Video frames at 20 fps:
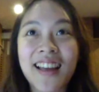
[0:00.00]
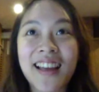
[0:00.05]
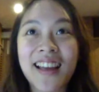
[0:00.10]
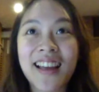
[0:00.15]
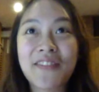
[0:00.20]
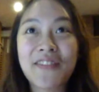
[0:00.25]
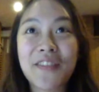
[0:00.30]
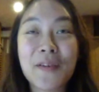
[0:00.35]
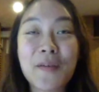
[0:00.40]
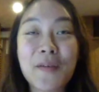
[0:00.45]

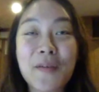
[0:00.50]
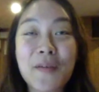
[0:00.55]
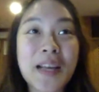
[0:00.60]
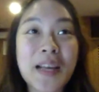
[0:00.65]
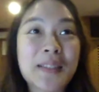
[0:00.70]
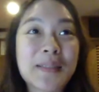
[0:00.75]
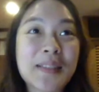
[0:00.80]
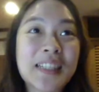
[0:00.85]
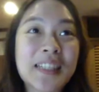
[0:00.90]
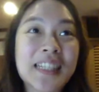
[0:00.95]
for
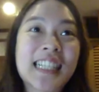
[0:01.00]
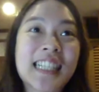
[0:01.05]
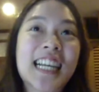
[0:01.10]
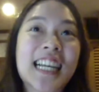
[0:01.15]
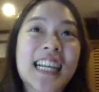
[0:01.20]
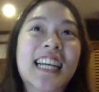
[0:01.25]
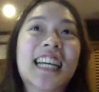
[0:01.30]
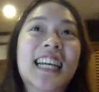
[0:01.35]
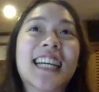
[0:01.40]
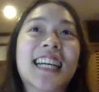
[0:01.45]

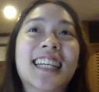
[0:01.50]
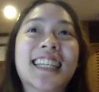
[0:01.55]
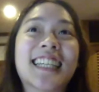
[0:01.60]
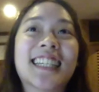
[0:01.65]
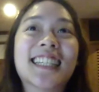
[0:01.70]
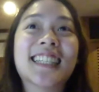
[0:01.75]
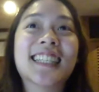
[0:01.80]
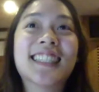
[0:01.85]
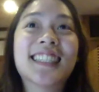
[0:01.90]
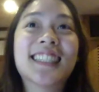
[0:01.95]

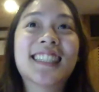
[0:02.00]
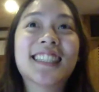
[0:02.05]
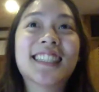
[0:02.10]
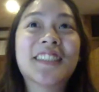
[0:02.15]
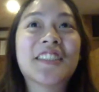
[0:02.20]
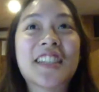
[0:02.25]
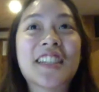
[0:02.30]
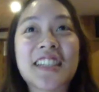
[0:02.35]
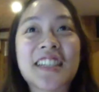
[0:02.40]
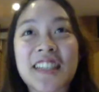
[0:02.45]
Westminster,
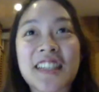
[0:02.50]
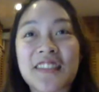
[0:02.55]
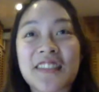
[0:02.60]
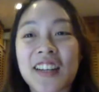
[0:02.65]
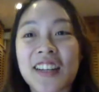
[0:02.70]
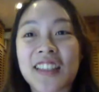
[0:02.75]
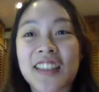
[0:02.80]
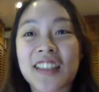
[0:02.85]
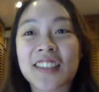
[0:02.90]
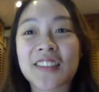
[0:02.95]
interesting
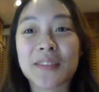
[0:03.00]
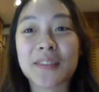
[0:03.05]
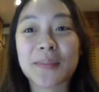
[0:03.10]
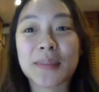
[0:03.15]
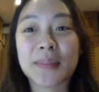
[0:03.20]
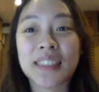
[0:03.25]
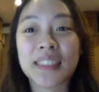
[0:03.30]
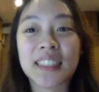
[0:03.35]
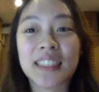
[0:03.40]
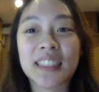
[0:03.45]
fact would
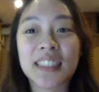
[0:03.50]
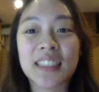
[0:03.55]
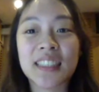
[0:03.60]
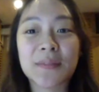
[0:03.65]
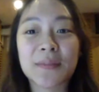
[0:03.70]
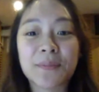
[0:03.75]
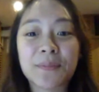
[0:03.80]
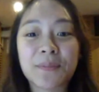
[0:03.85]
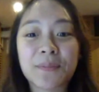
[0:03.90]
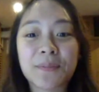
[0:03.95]
be
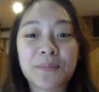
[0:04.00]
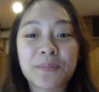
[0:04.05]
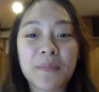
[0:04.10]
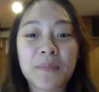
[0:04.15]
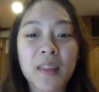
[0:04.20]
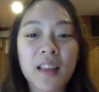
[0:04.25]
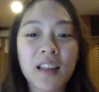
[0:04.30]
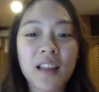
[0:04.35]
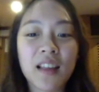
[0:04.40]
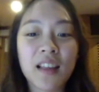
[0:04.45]

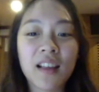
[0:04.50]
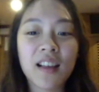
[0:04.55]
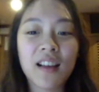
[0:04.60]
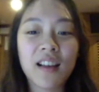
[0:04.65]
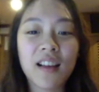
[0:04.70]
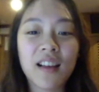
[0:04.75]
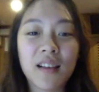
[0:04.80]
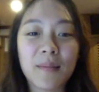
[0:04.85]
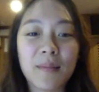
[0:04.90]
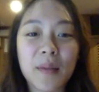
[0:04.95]

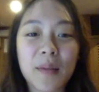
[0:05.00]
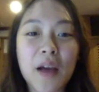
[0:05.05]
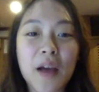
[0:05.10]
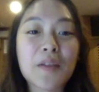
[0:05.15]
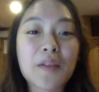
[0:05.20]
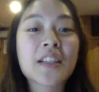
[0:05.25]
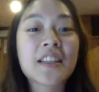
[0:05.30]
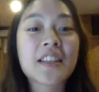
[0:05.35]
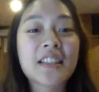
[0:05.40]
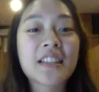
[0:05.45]
um, I
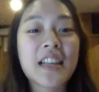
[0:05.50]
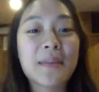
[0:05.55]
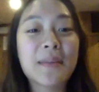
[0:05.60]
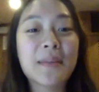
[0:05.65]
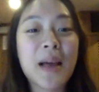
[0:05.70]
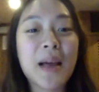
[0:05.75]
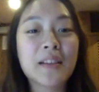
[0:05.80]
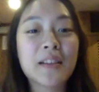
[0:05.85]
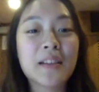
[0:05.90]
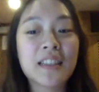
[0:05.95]
was in the same
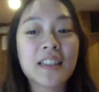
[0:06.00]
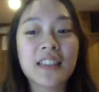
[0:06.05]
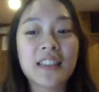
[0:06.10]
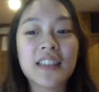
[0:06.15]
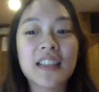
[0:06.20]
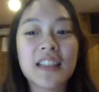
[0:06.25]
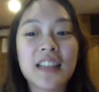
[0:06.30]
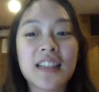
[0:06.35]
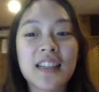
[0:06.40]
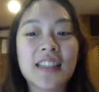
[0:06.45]
house
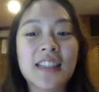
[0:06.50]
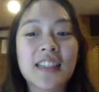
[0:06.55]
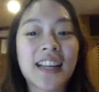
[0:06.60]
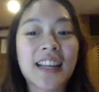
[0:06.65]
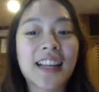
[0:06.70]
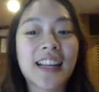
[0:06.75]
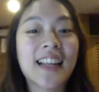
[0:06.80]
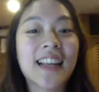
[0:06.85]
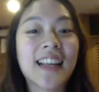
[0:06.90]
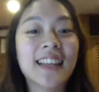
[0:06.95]
as
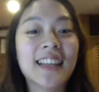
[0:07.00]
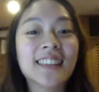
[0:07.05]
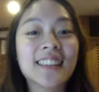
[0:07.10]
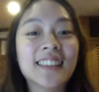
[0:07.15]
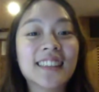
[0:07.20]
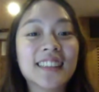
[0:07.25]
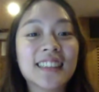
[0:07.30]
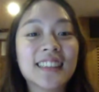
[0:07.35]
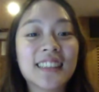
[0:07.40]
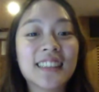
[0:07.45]
Nick Clegg.
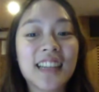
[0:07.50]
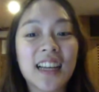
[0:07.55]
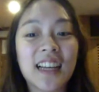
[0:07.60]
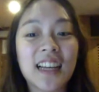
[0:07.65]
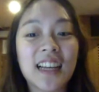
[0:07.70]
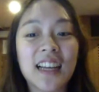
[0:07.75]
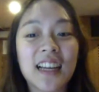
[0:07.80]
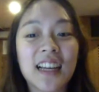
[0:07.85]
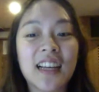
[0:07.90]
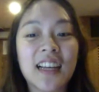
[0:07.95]

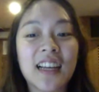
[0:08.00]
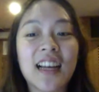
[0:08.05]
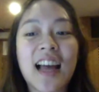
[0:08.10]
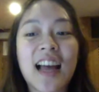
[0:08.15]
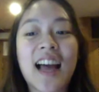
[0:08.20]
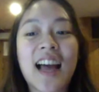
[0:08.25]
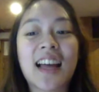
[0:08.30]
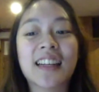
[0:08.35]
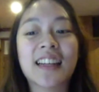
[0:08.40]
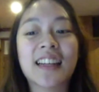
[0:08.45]
Uh, oh, really? And,